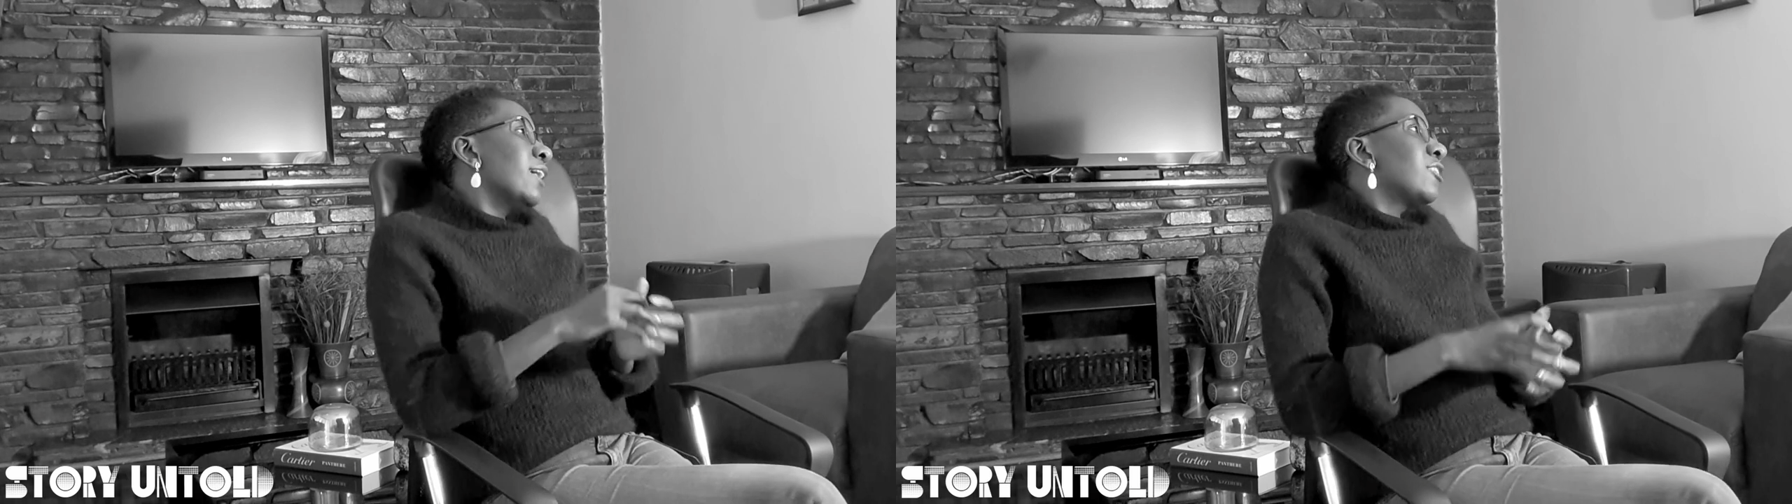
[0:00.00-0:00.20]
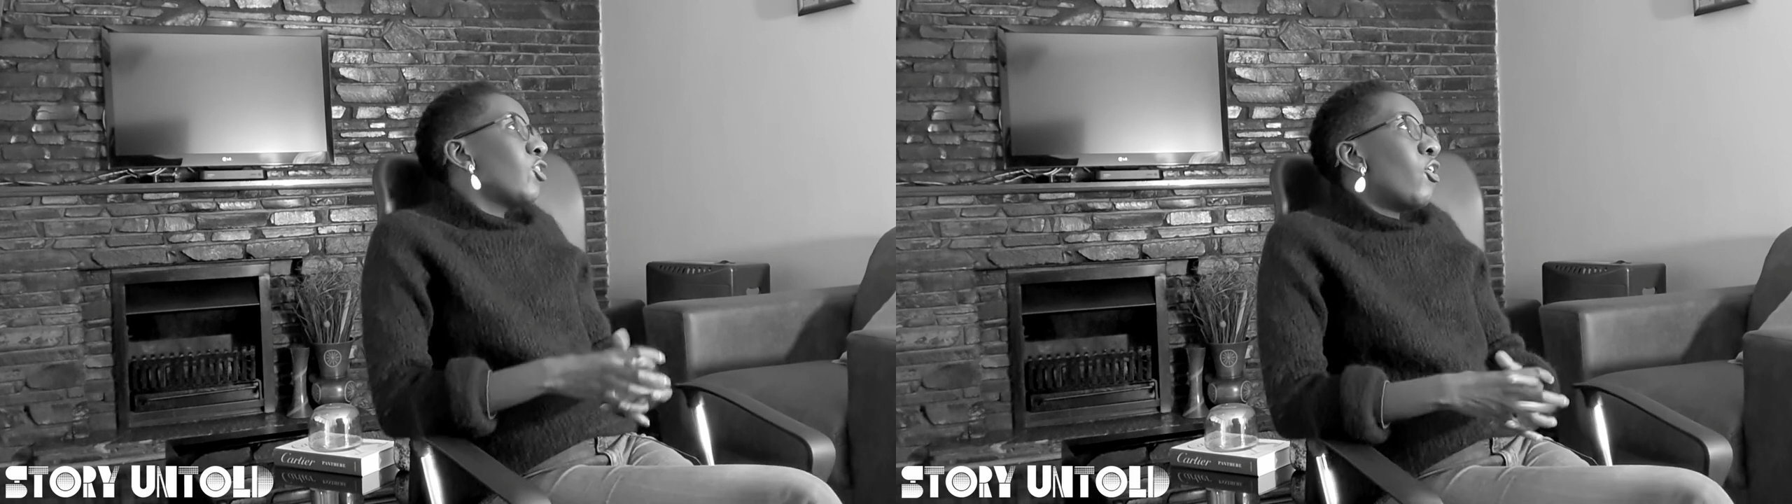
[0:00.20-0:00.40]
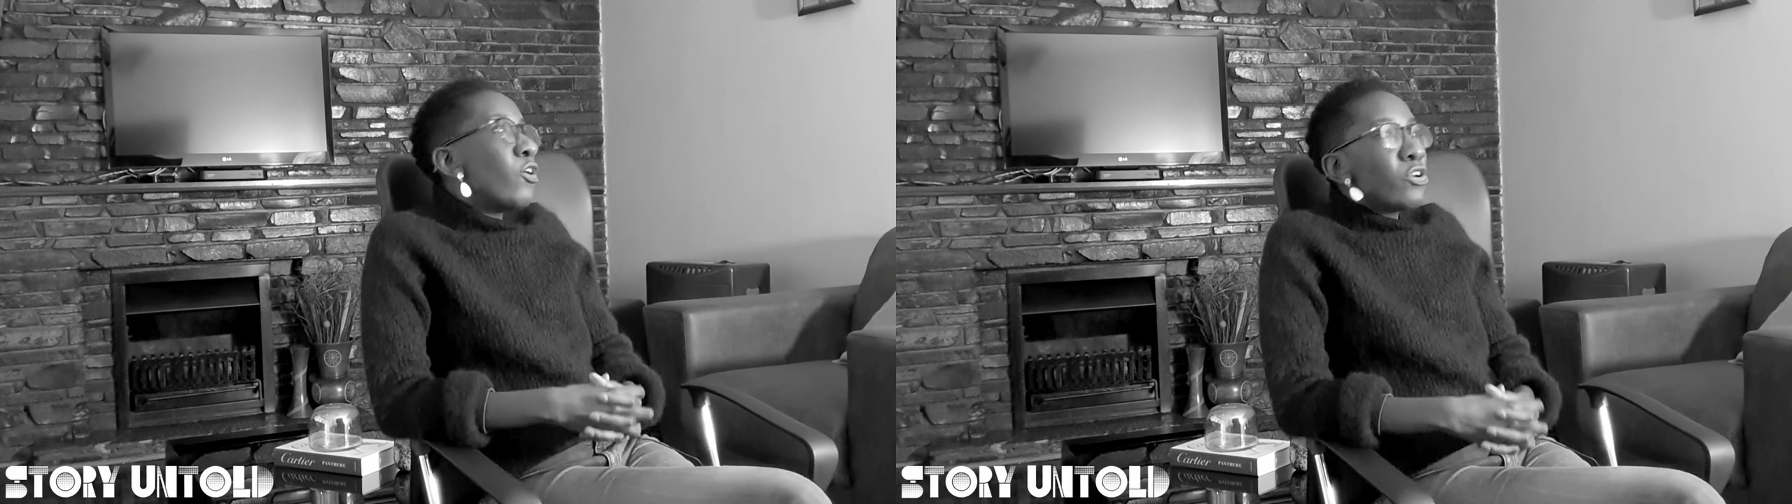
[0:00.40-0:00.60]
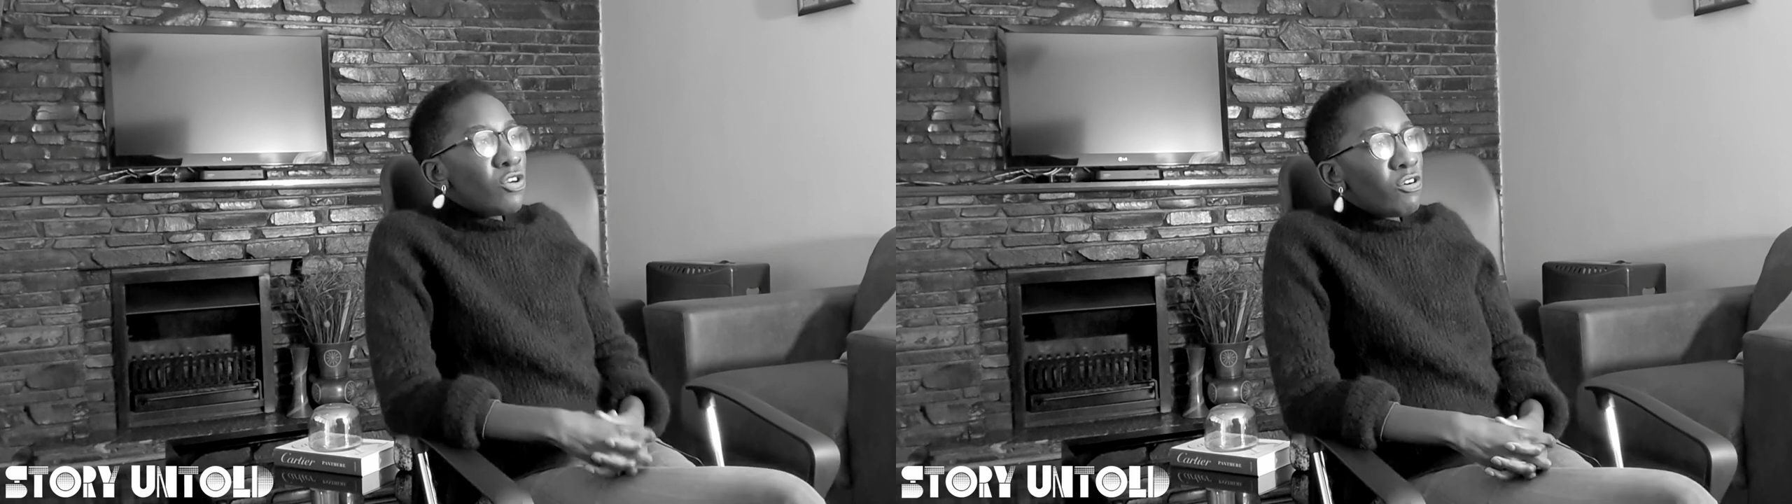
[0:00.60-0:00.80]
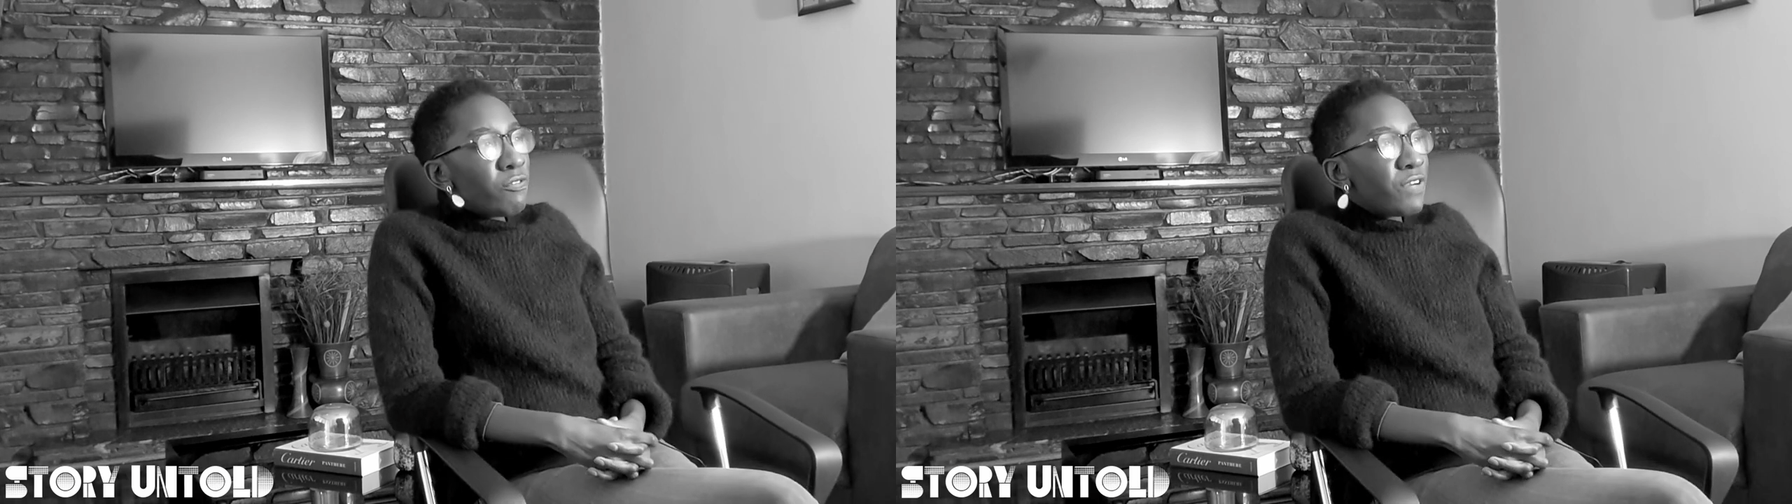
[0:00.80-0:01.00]
So
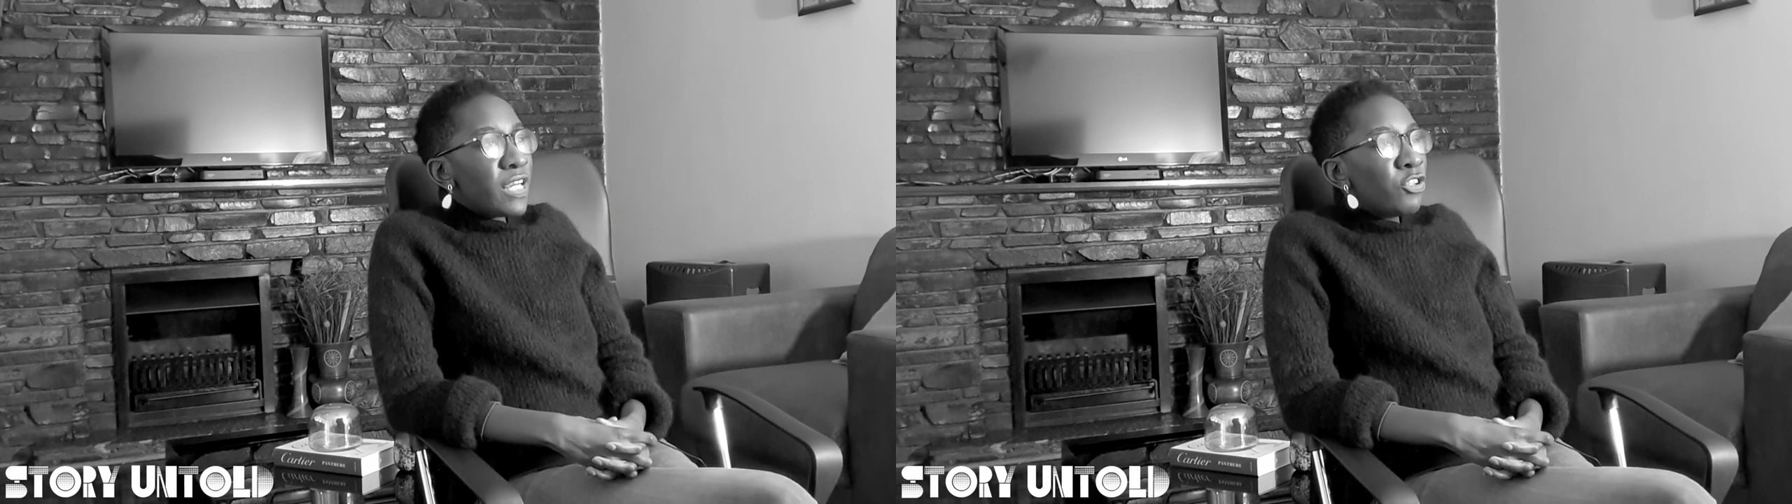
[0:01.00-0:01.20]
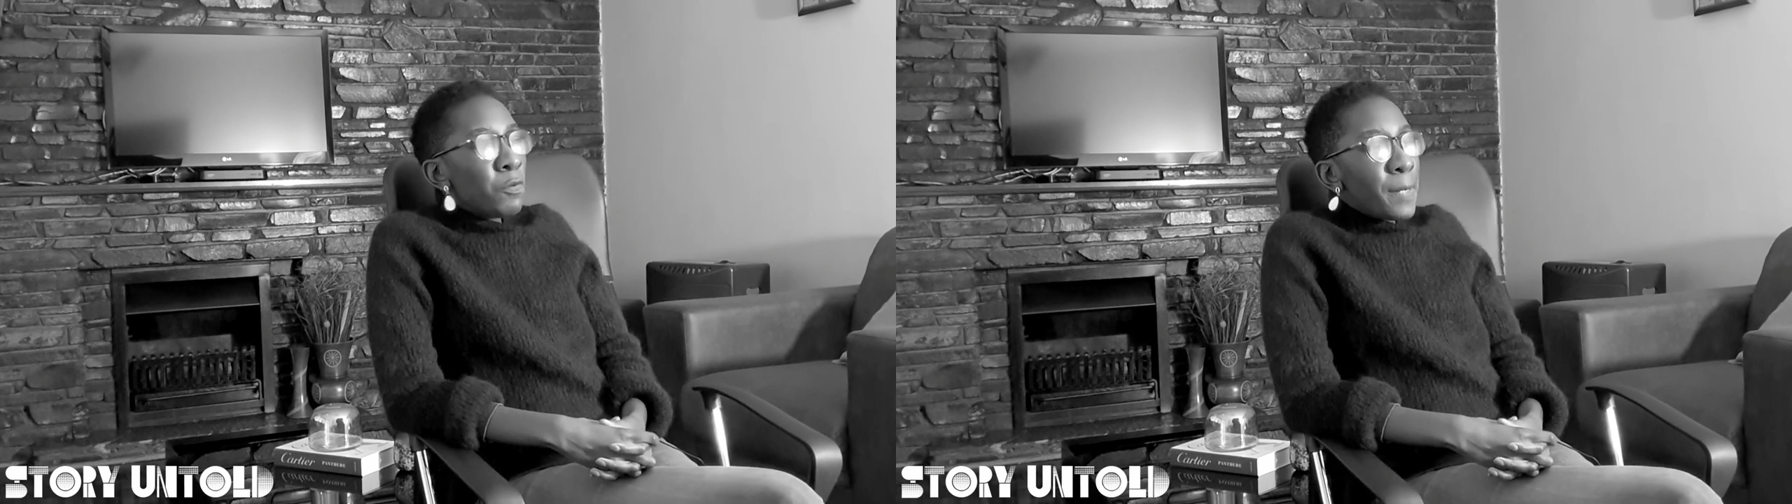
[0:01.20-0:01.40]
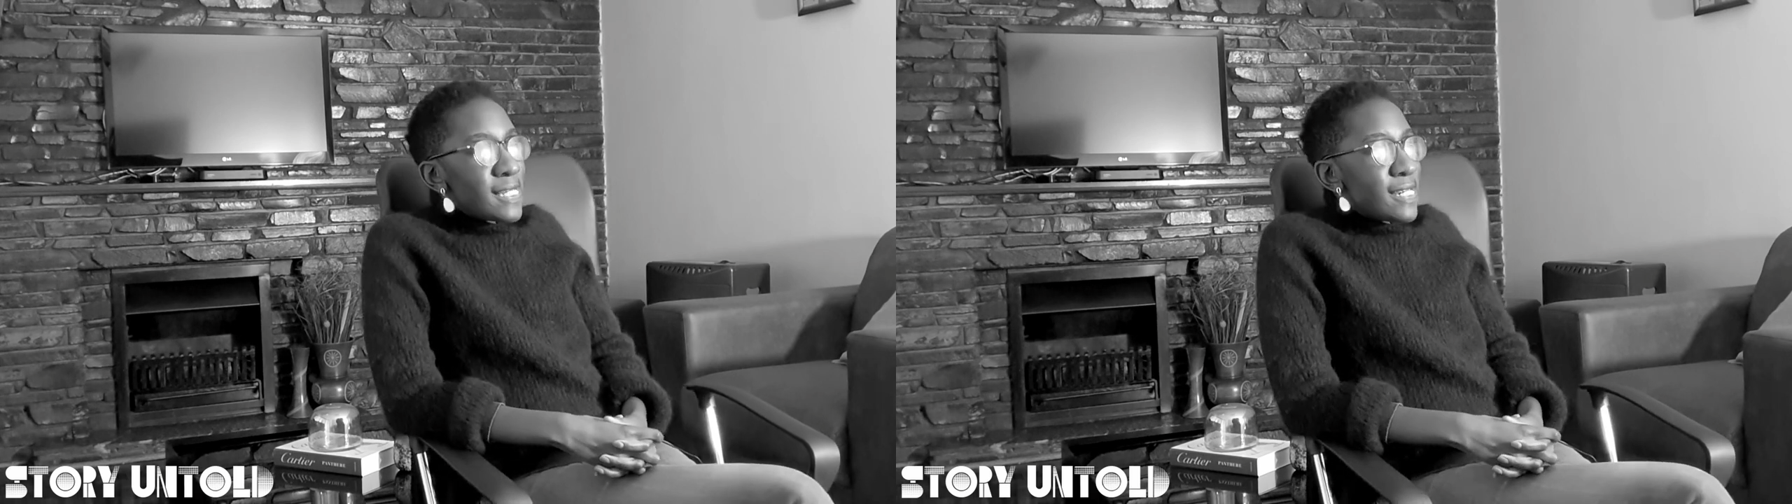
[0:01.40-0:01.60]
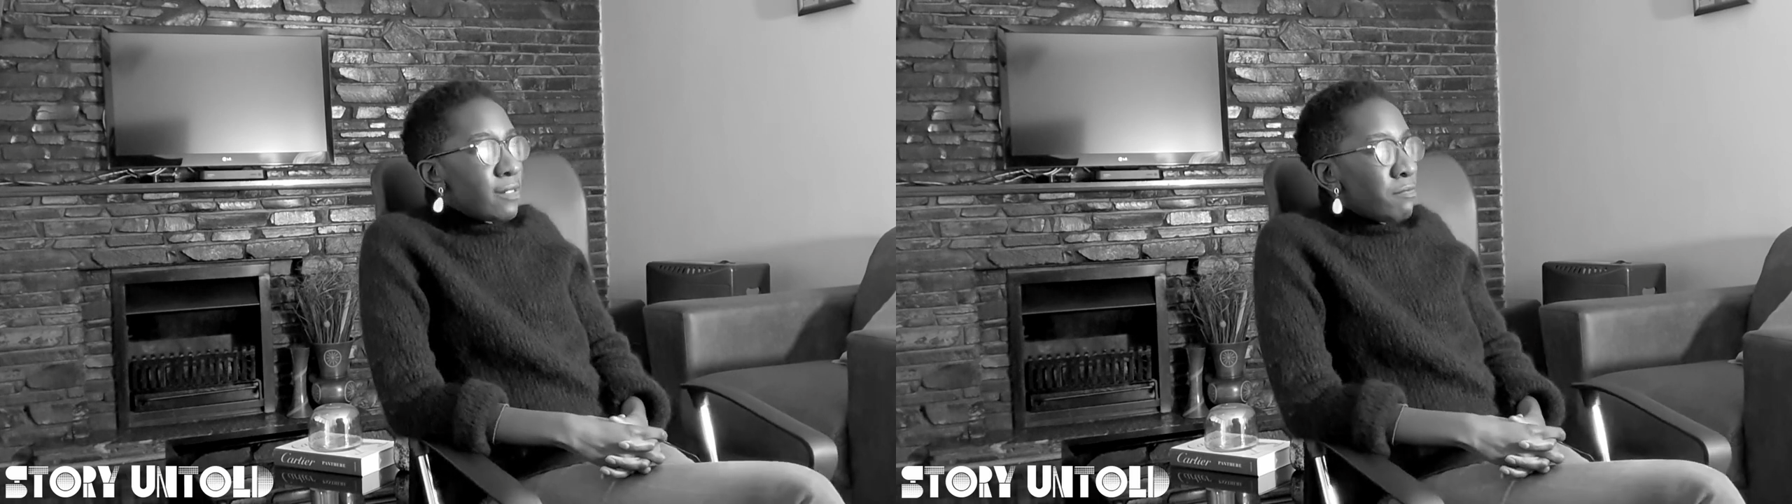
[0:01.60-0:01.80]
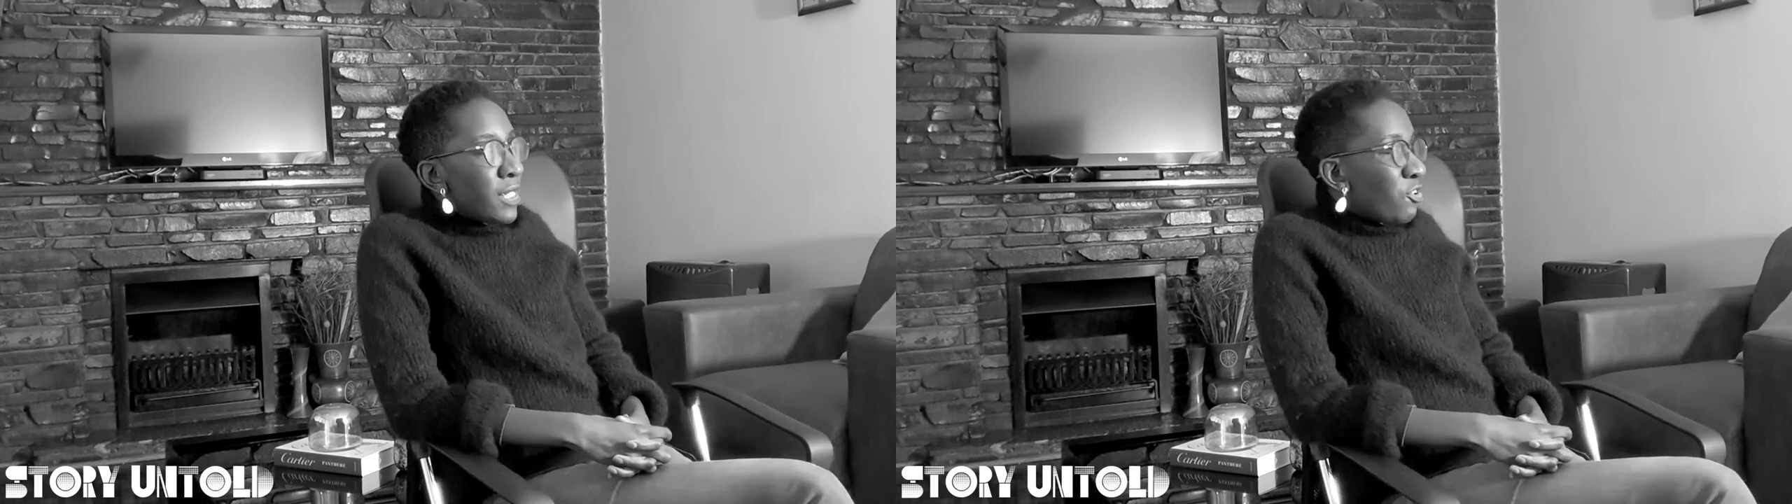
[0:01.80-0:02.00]
you've incubated me,